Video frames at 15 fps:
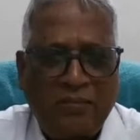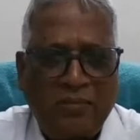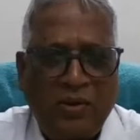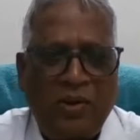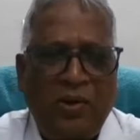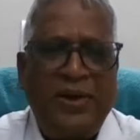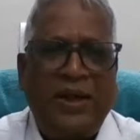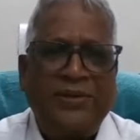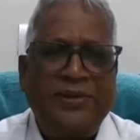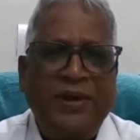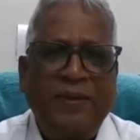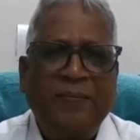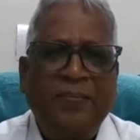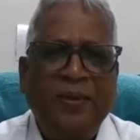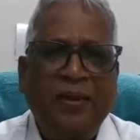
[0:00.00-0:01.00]
Lohia
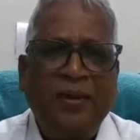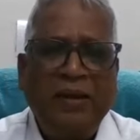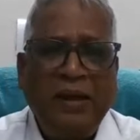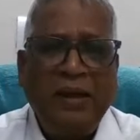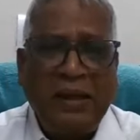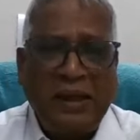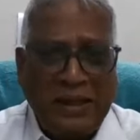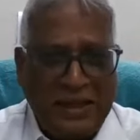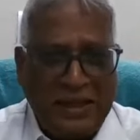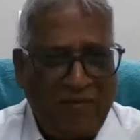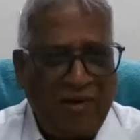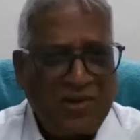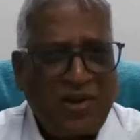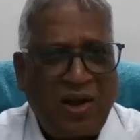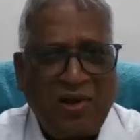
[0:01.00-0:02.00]
Ji, he
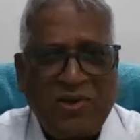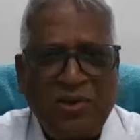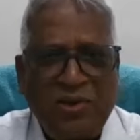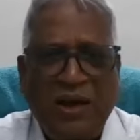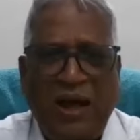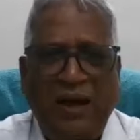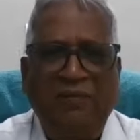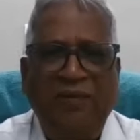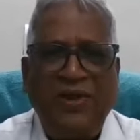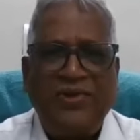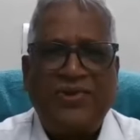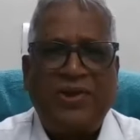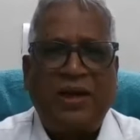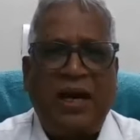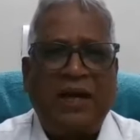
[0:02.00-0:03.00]
was also
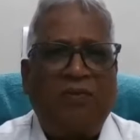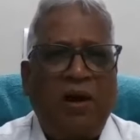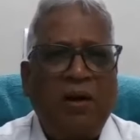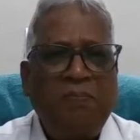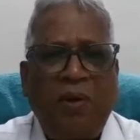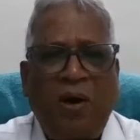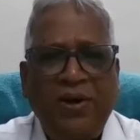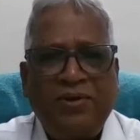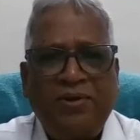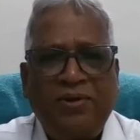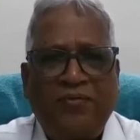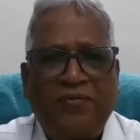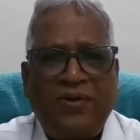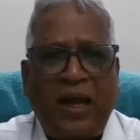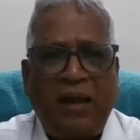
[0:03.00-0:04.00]
convinced at one point
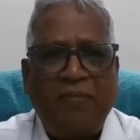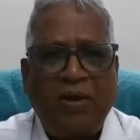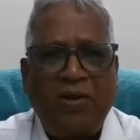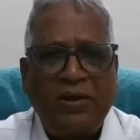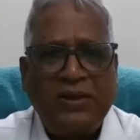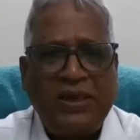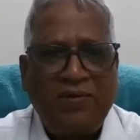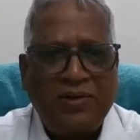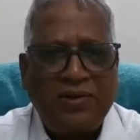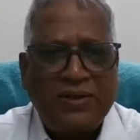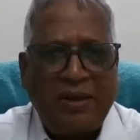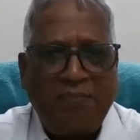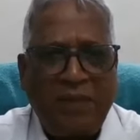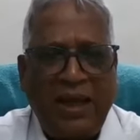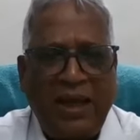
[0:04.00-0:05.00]
of time, because he was
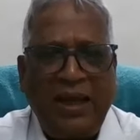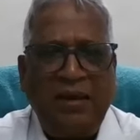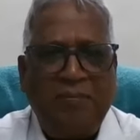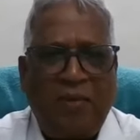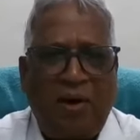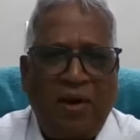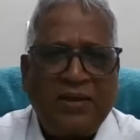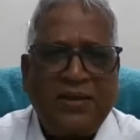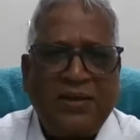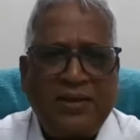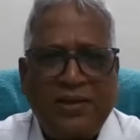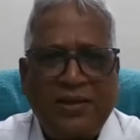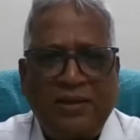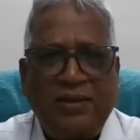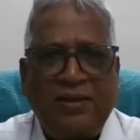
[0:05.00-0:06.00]
a main
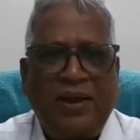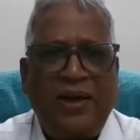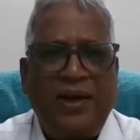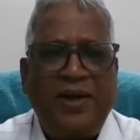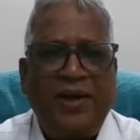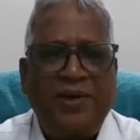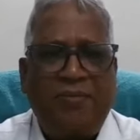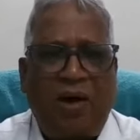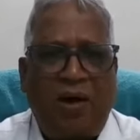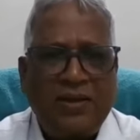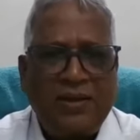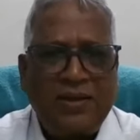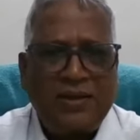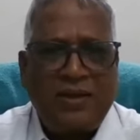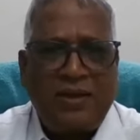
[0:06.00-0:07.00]
Marxist theory,
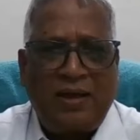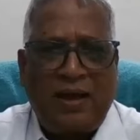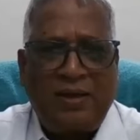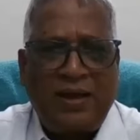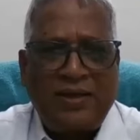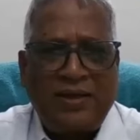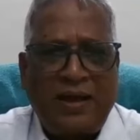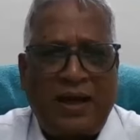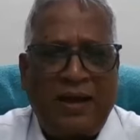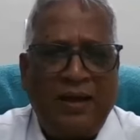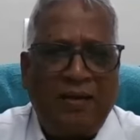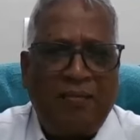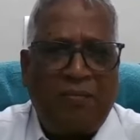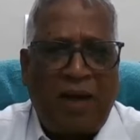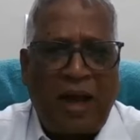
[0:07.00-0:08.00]
Marxist
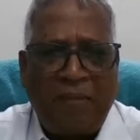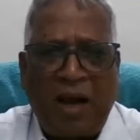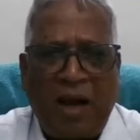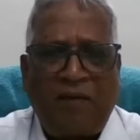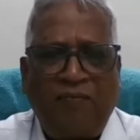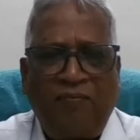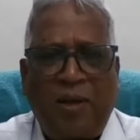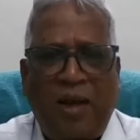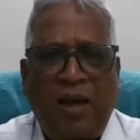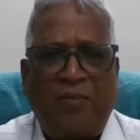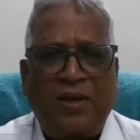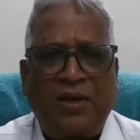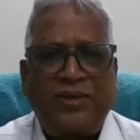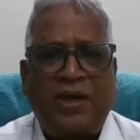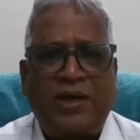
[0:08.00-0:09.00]
understanding, my man of
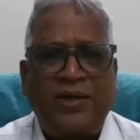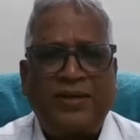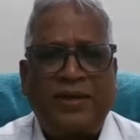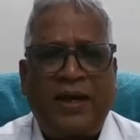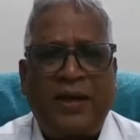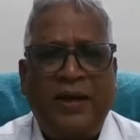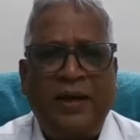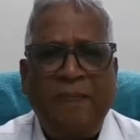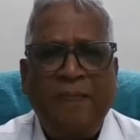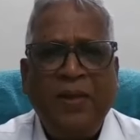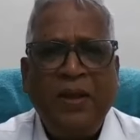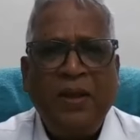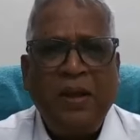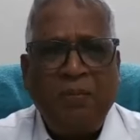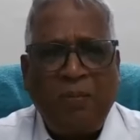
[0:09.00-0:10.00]
Marxist understanding.
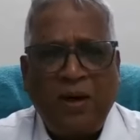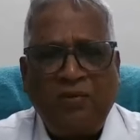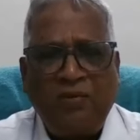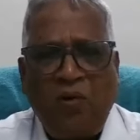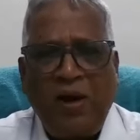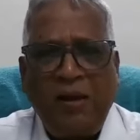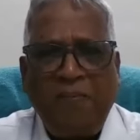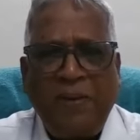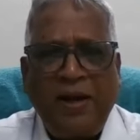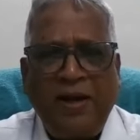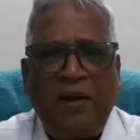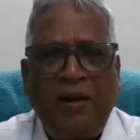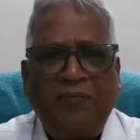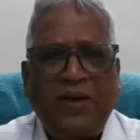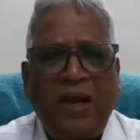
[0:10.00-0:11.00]
But over a period
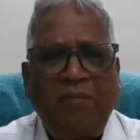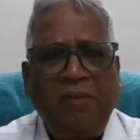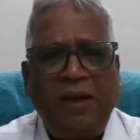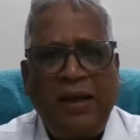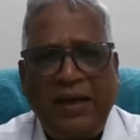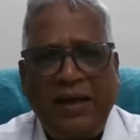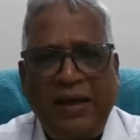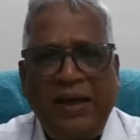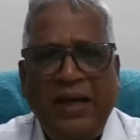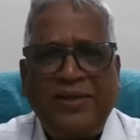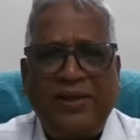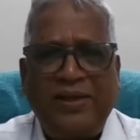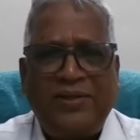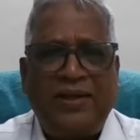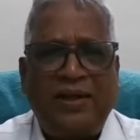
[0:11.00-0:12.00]
of time, he
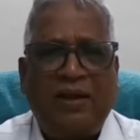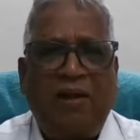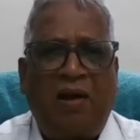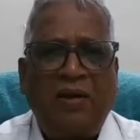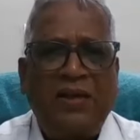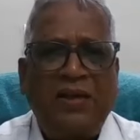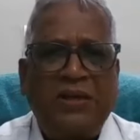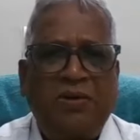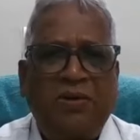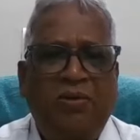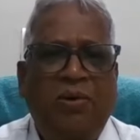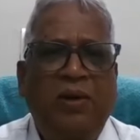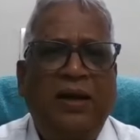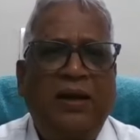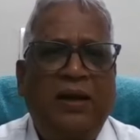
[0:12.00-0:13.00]
reassessed Gandhi's
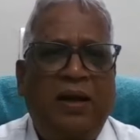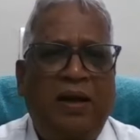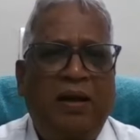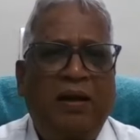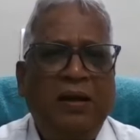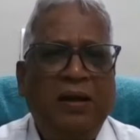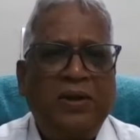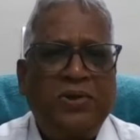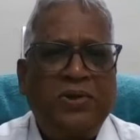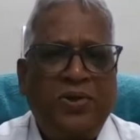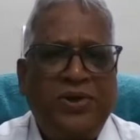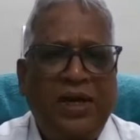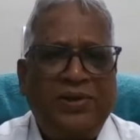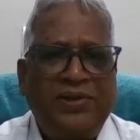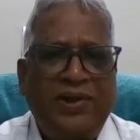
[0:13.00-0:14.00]
role in
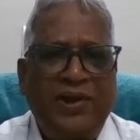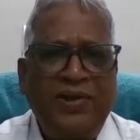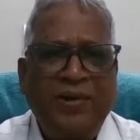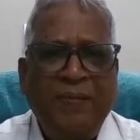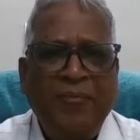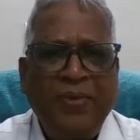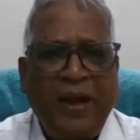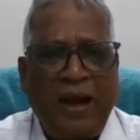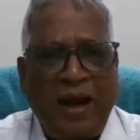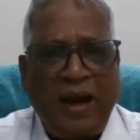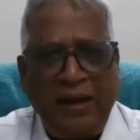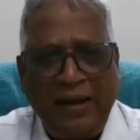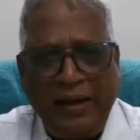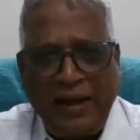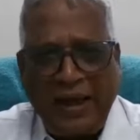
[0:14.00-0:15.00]
social change,
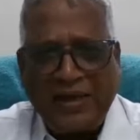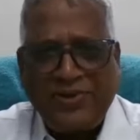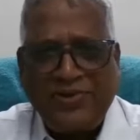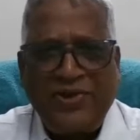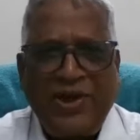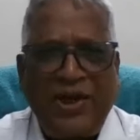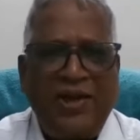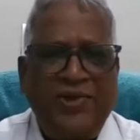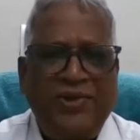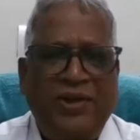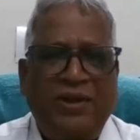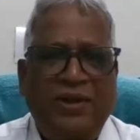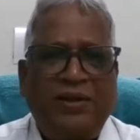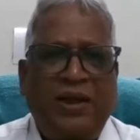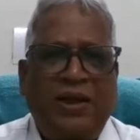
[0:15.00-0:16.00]
and he has
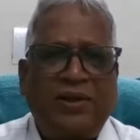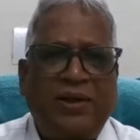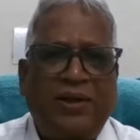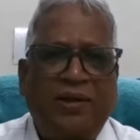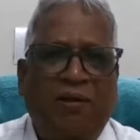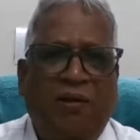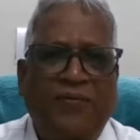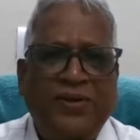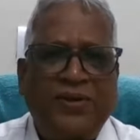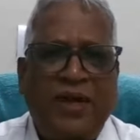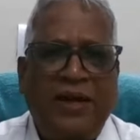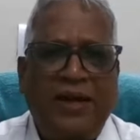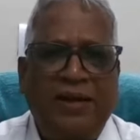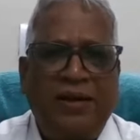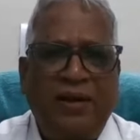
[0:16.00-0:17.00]
changed certain of his
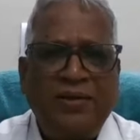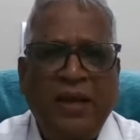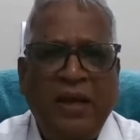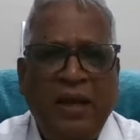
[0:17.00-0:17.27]
ideas.